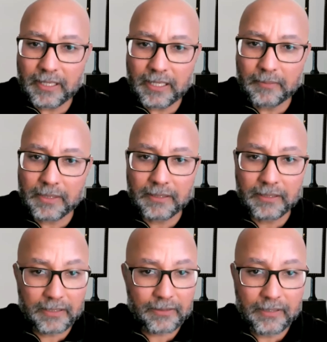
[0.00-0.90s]
statement?
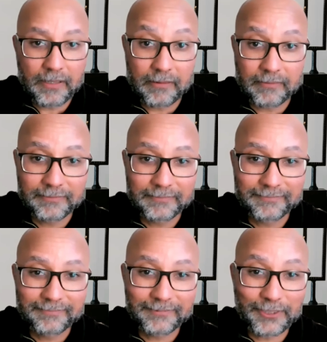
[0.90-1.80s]
Yes or no?
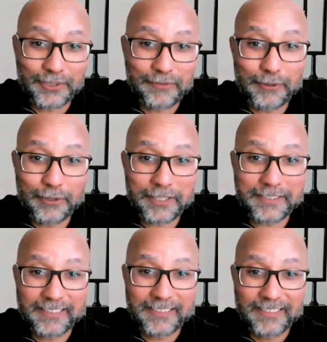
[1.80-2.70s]
Because if you're not,